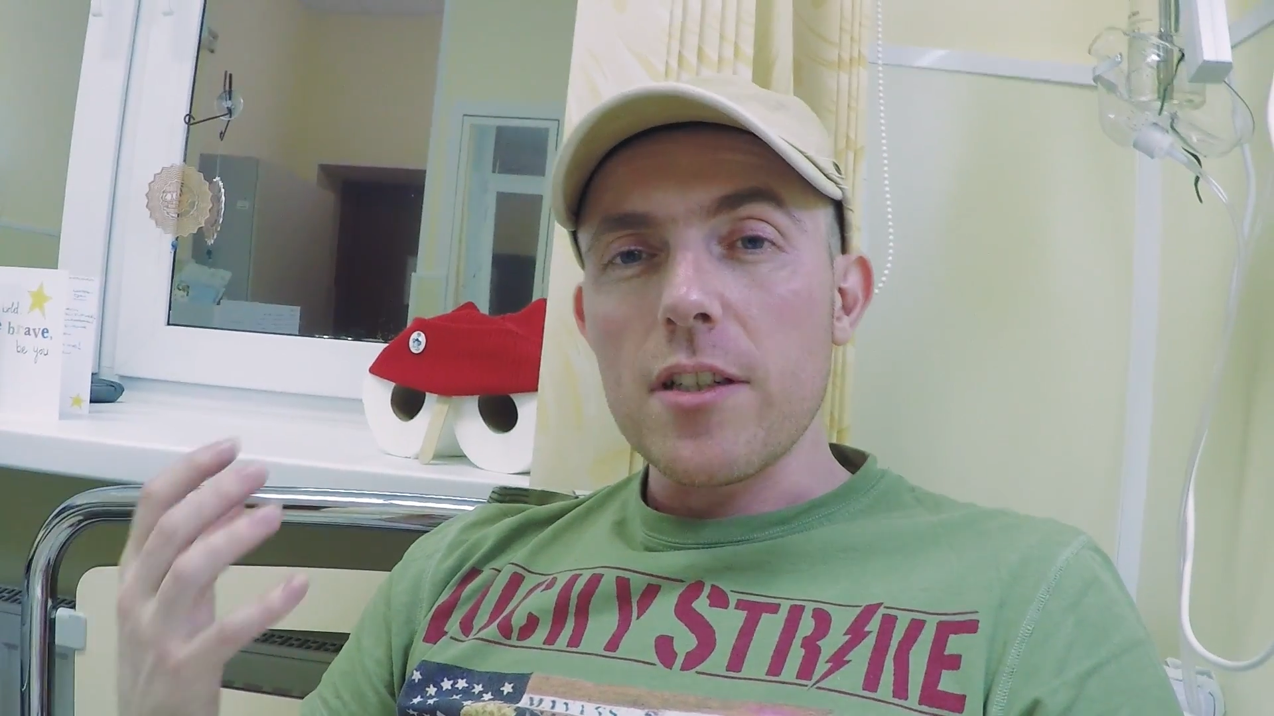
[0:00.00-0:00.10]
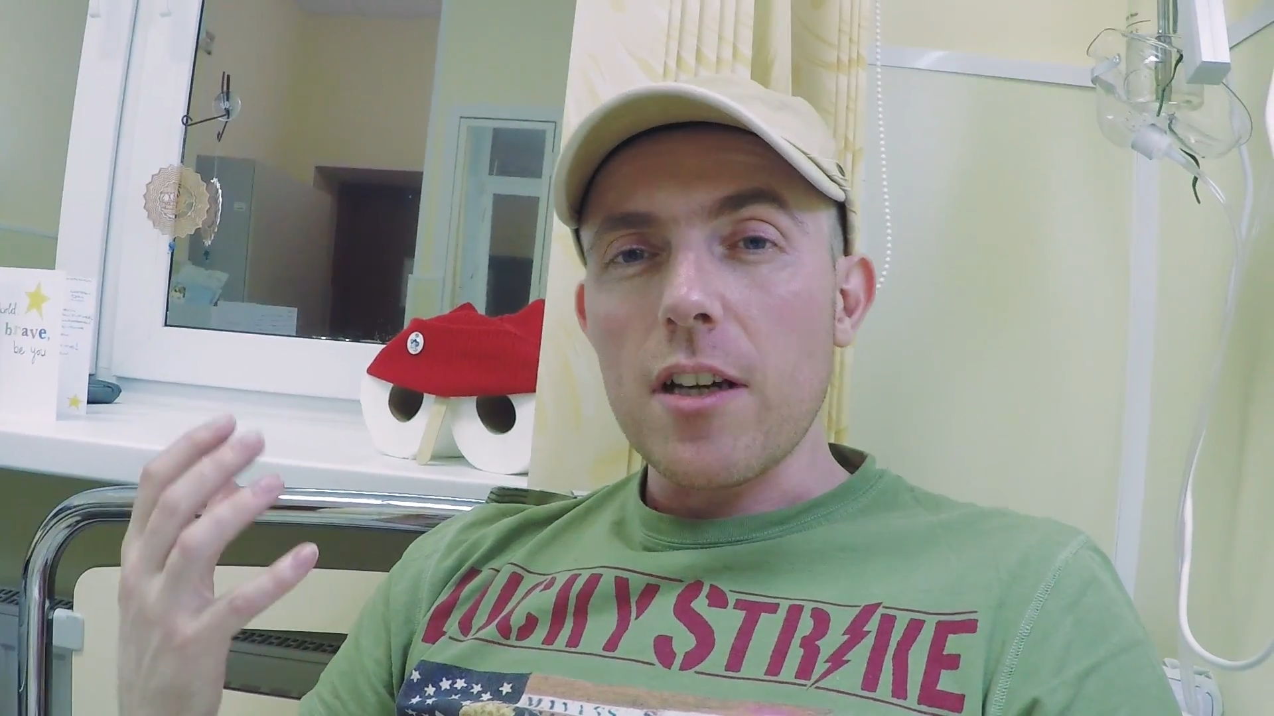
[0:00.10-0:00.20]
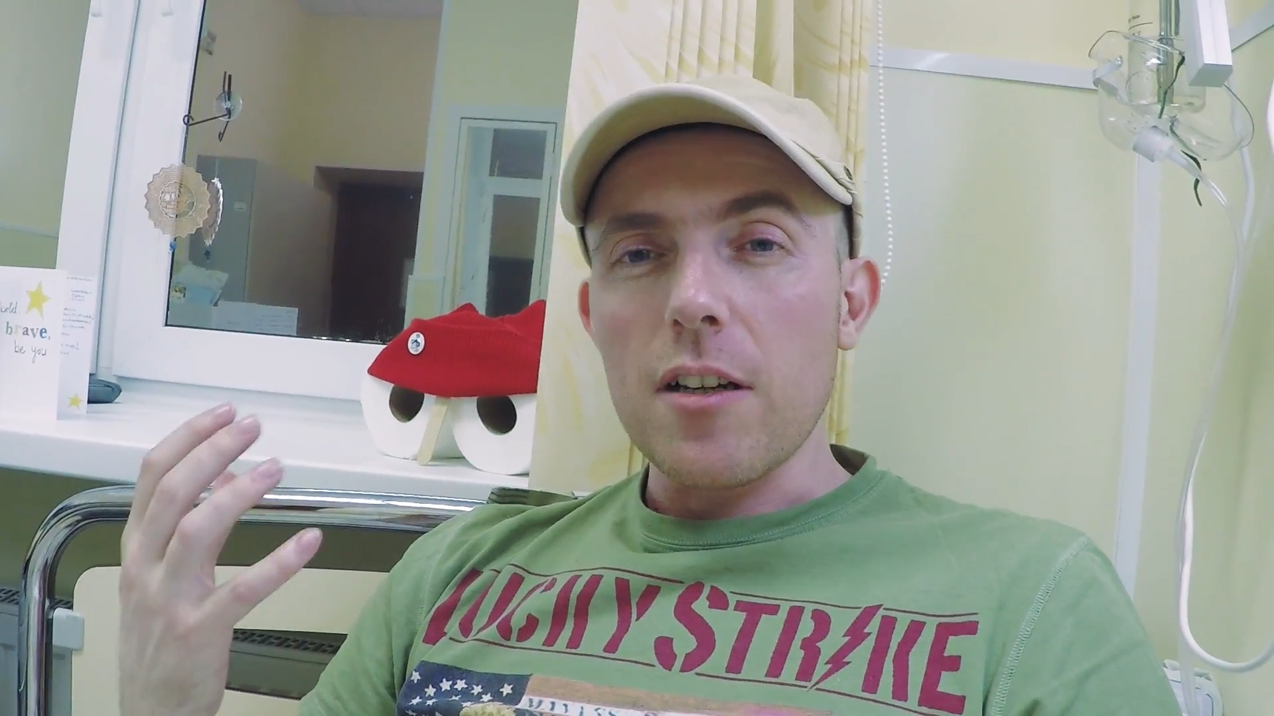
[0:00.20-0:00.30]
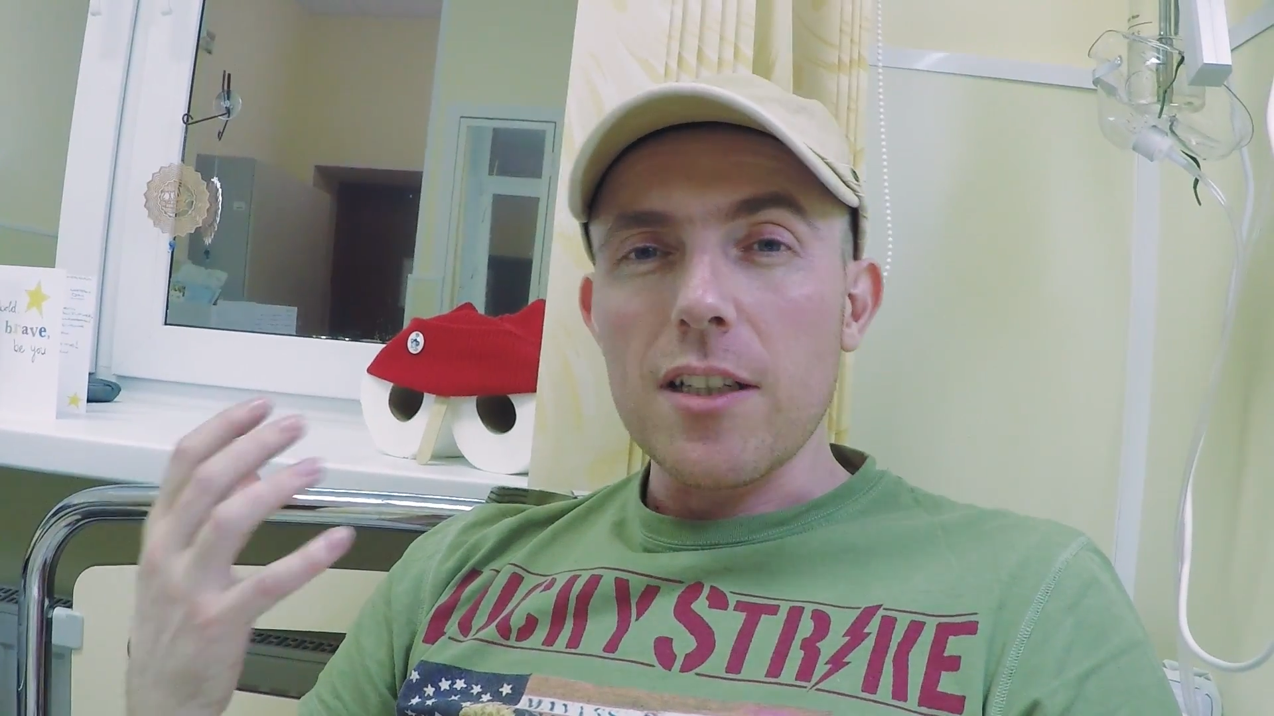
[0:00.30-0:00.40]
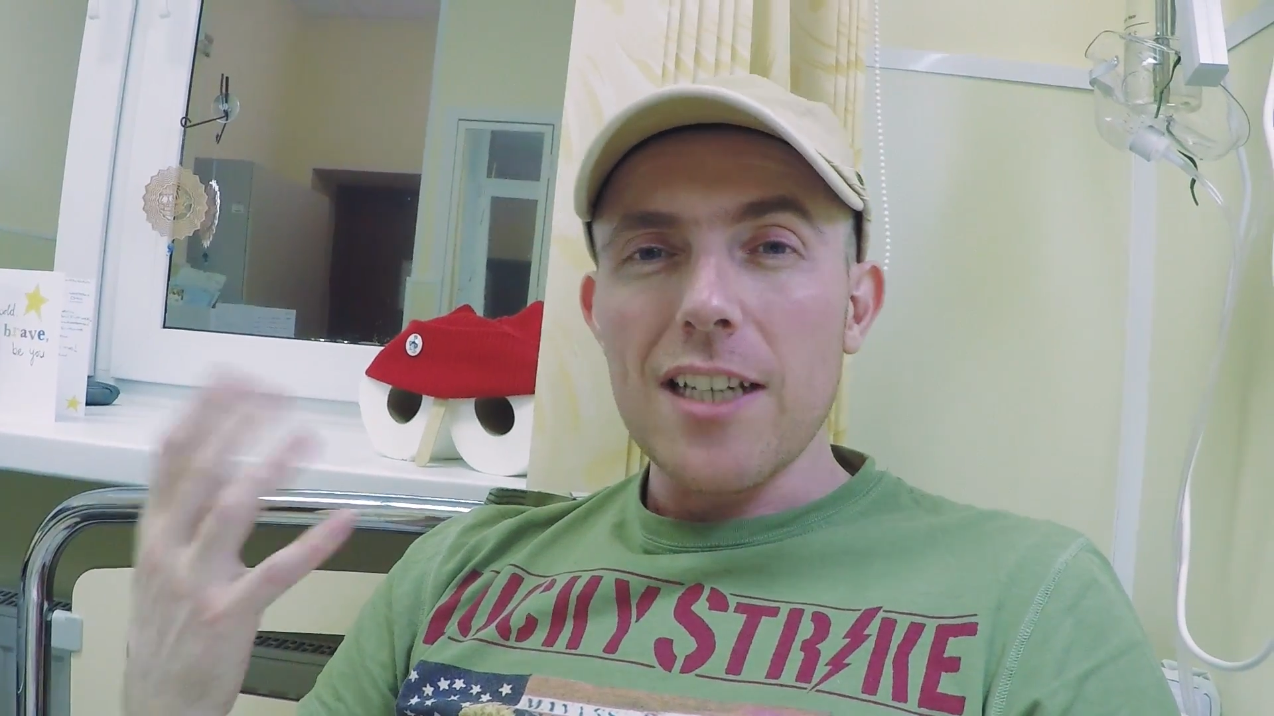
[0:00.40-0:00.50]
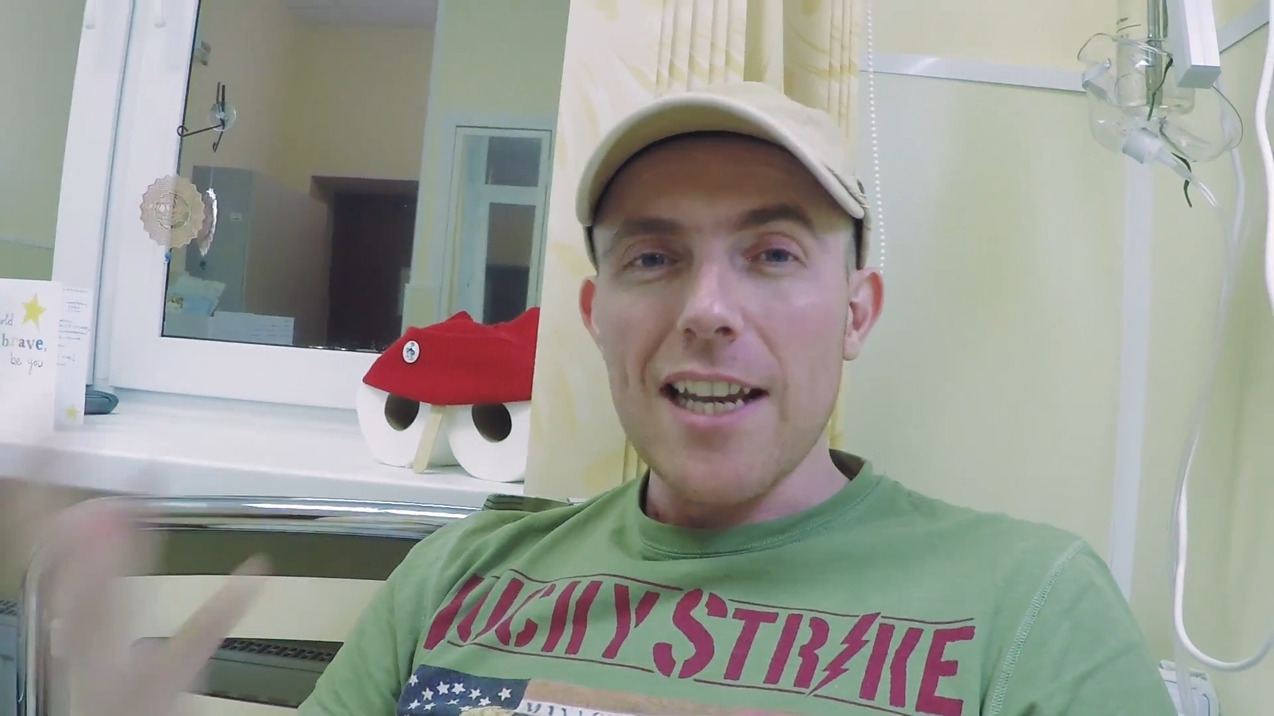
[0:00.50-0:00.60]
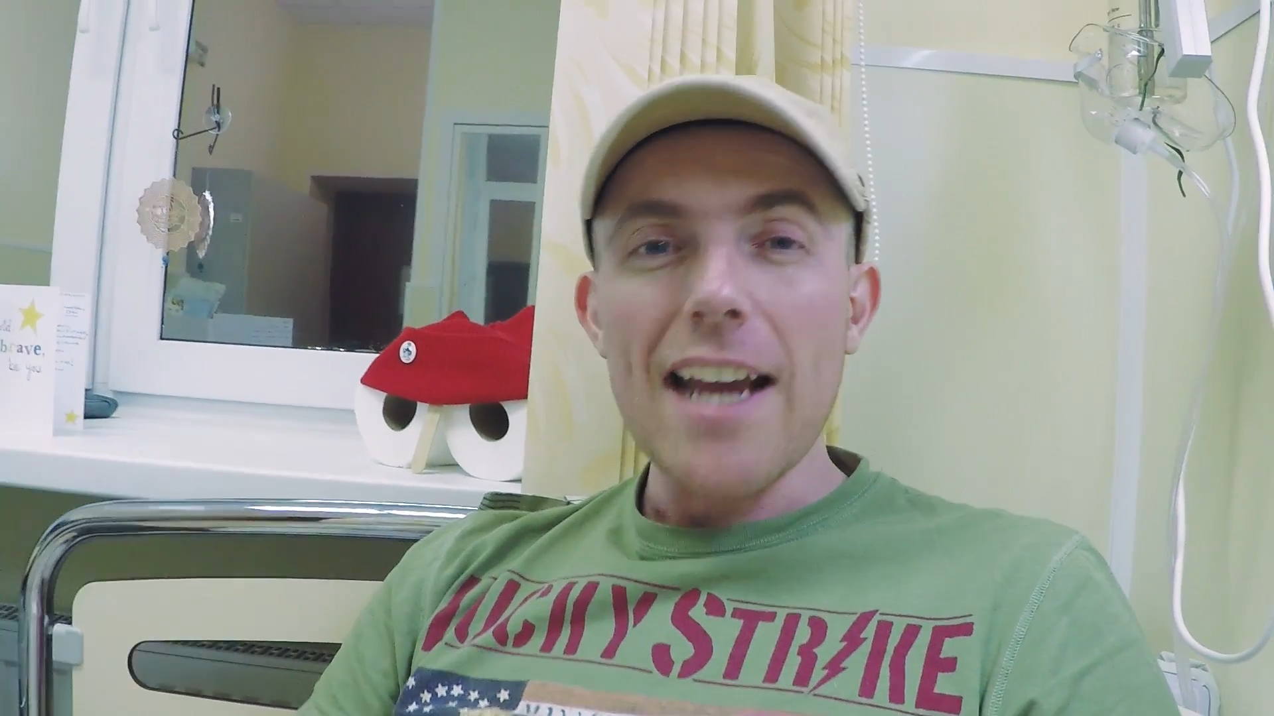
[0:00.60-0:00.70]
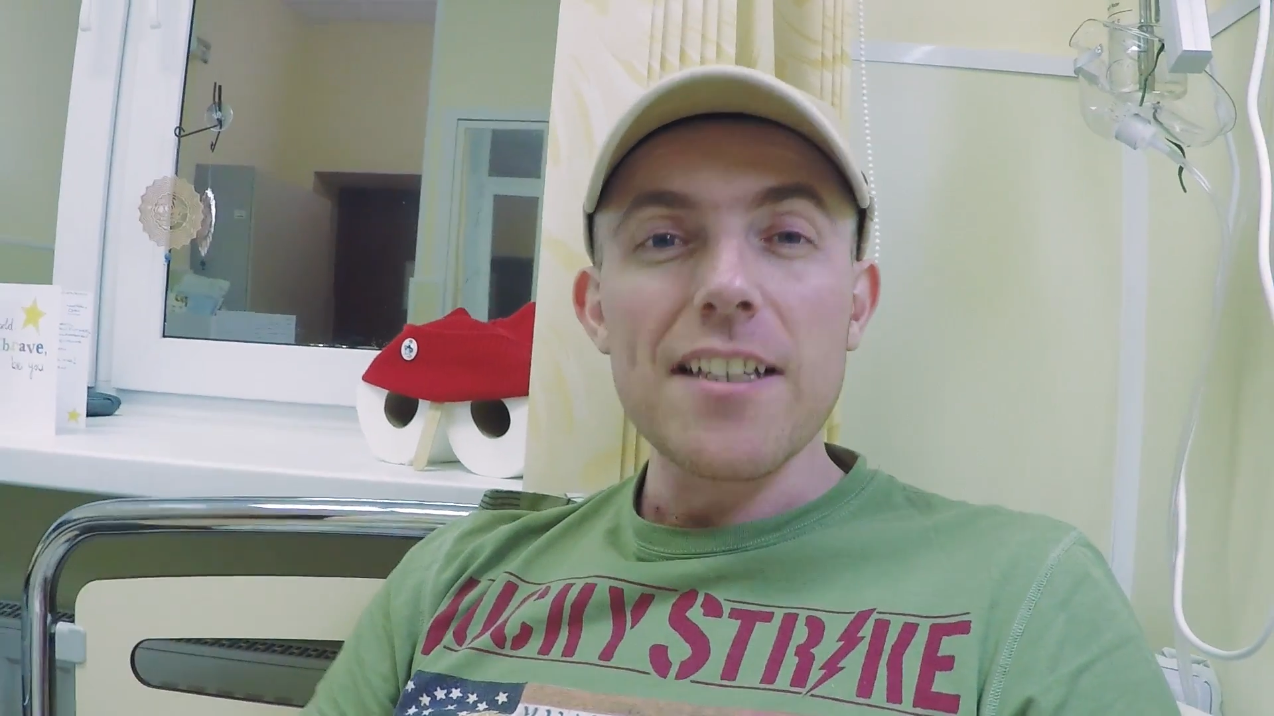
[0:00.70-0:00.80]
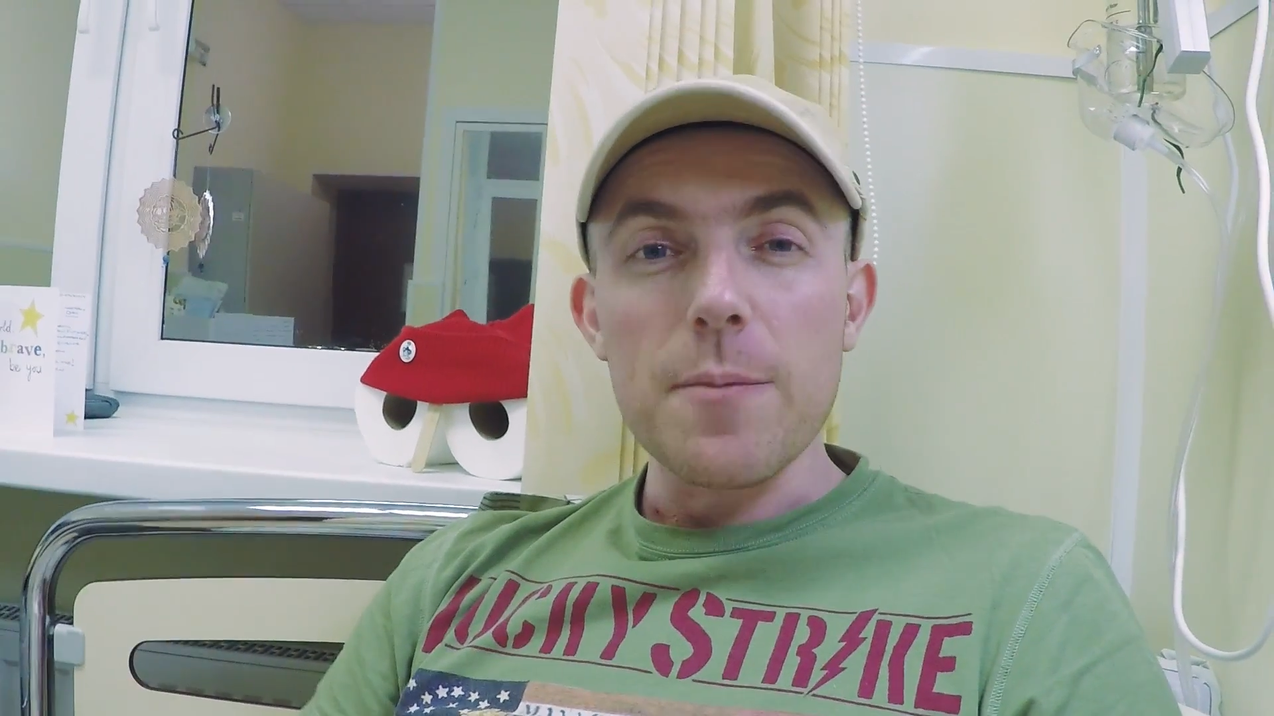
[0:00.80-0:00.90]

to kind of connect